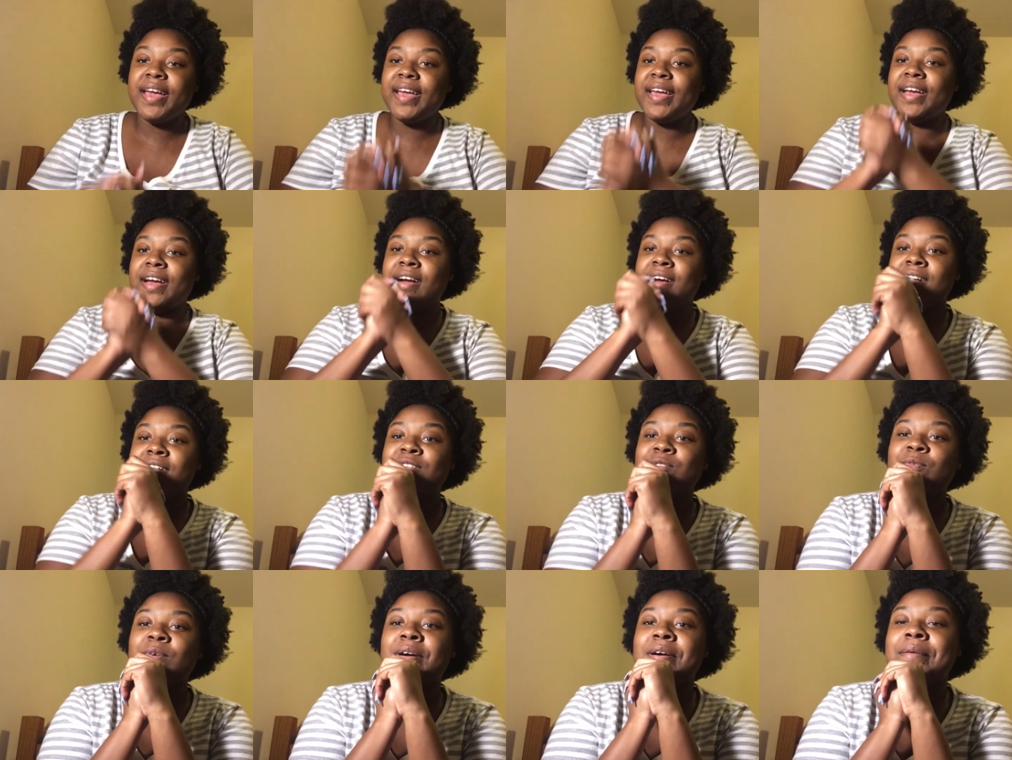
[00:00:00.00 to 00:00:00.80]
Hey
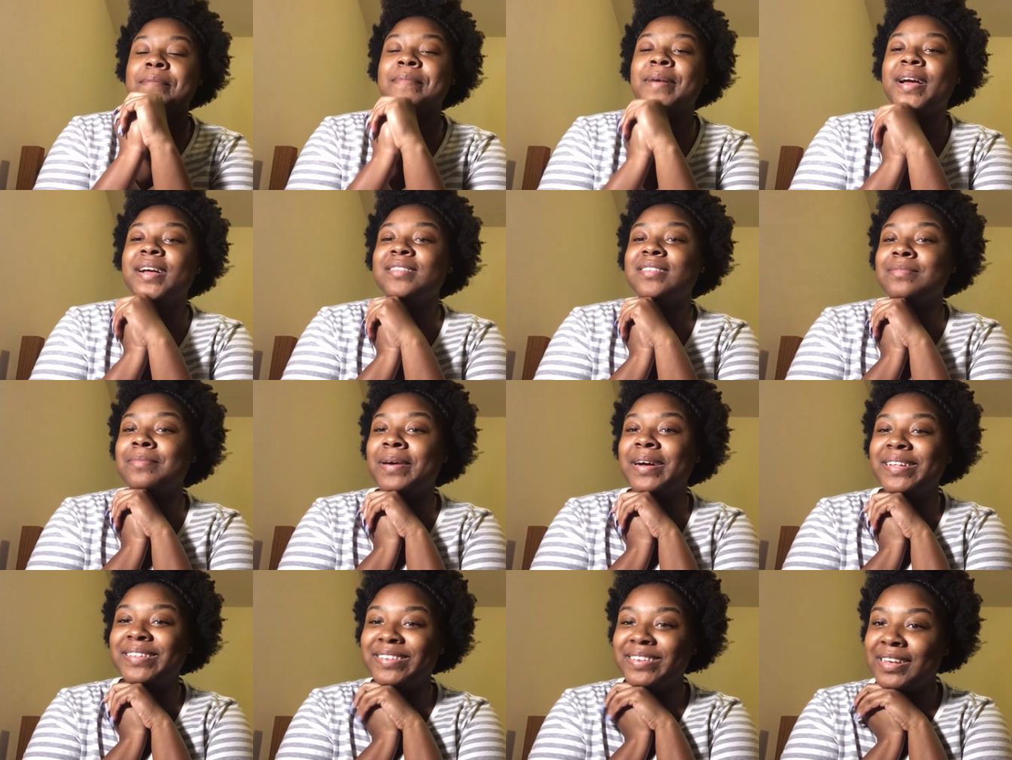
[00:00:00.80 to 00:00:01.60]
guys, welcome back to
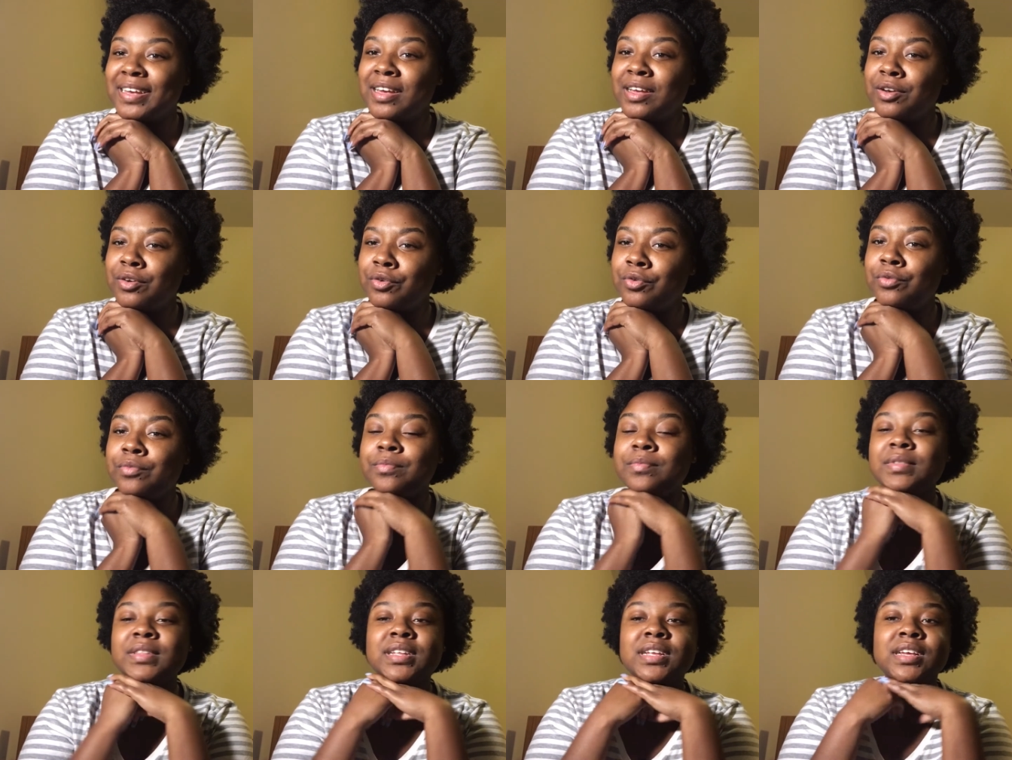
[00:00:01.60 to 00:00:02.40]
my channel.